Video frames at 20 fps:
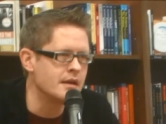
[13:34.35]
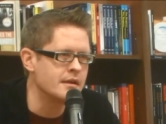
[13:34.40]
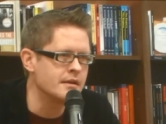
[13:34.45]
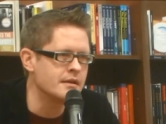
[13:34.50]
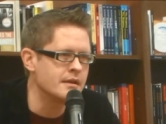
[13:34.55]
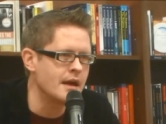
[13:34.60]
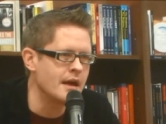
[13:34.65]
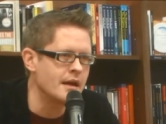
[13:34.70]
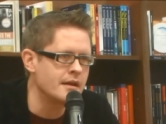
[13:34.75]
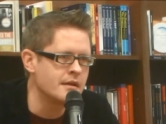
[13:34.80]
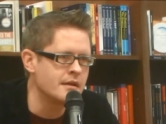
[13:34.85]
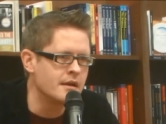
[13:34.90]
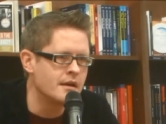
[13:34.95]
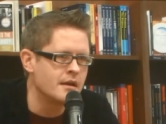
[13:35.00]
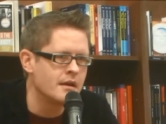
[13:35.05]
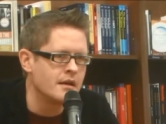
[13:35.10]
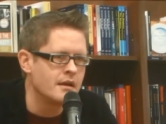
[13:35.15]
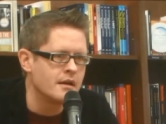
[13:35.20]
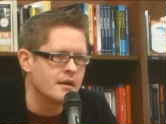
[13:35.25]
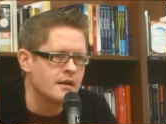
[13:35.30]
in that
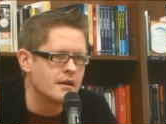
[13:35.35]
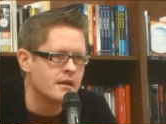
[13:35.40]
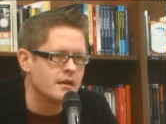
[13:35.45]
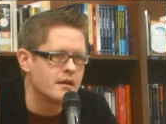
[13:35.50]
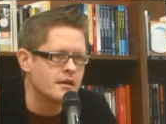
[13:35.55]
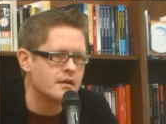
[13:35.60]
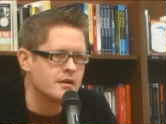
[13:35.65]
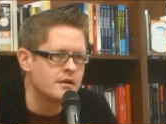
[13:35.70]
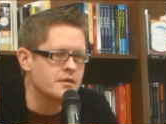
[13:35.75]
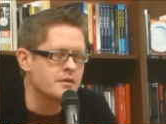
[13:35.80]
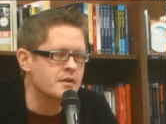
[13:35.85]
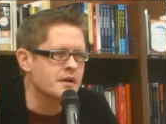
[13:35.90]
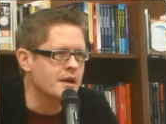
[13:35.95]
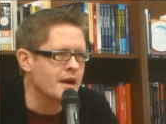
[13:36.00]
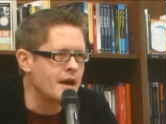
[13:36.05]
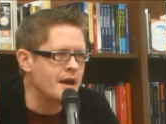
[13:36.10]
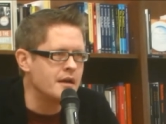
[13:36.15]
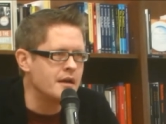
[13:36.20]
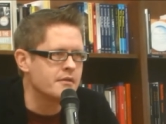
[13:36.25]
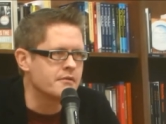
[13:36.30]
you can
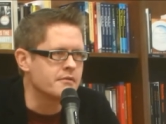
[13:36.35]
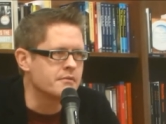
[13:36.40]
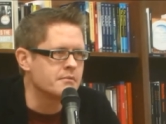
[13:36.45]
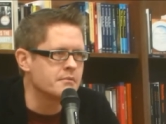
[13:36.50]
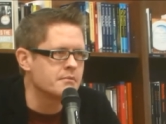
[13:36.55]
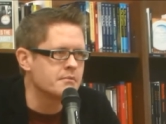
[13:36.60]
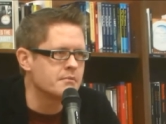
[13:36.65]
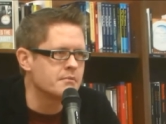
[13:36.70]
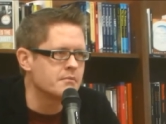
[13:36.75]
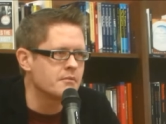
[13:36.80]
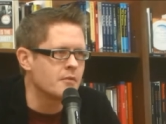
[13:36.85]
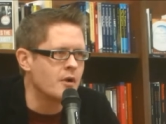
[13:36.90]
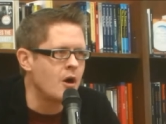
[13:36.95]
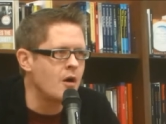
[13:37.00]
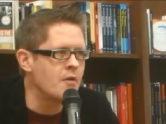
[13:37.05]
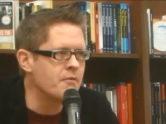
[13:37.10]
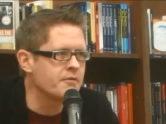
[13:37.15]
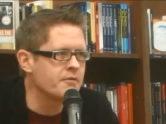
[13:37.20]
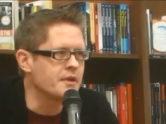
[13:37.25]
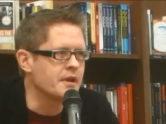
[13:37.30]
kind of
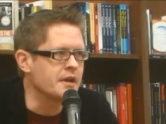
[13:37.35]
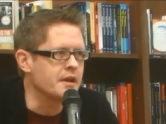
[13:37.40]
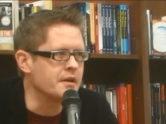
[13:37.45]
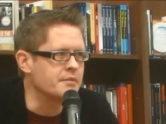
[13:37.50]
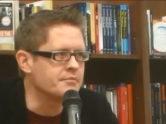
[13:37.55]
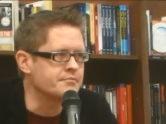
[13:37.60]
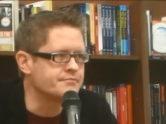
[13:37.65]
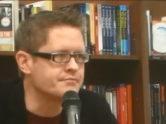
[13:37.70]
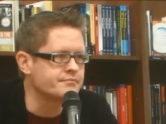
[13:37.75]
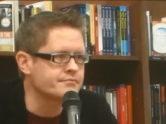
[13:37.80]
hopefully